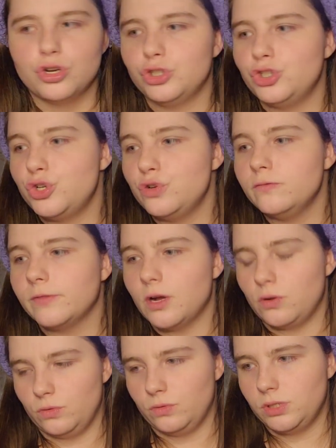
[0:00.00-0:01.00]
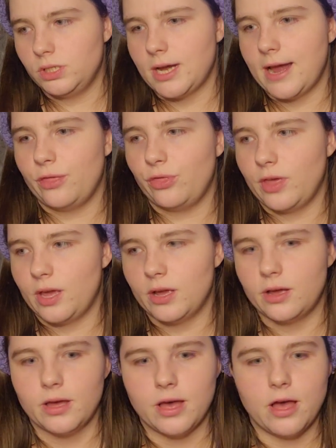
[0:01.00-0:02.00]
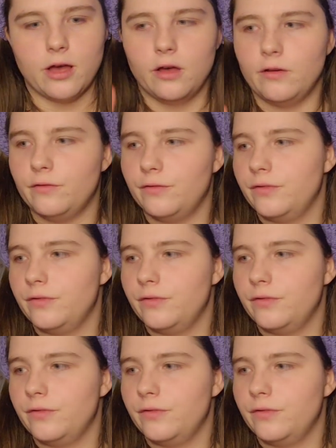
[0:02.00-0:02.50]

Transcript: 2 rows, I think, of